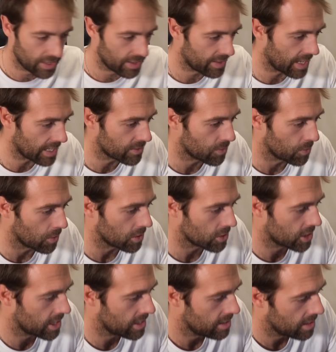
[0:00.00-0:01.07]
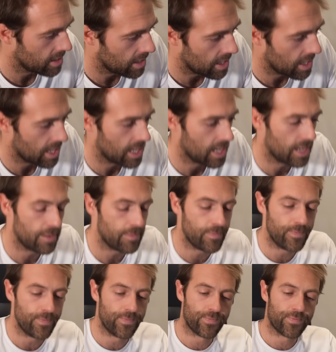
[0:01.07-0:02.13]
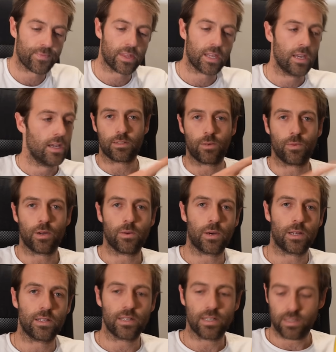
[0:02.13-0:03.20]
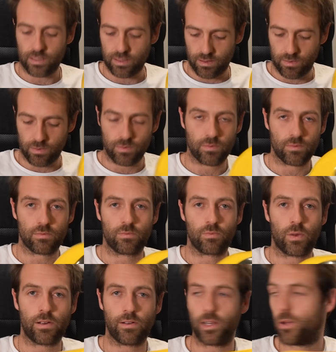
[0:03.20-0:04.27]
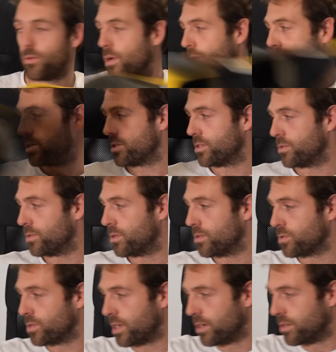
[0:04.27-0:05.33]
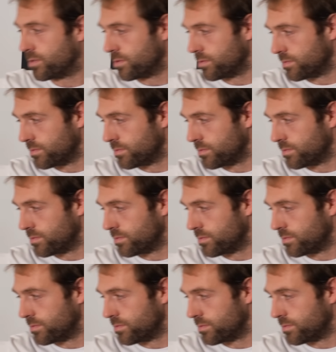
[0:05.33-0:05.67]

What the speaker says: thanks for watching. Don't wear one of these. Wear a new one, which will also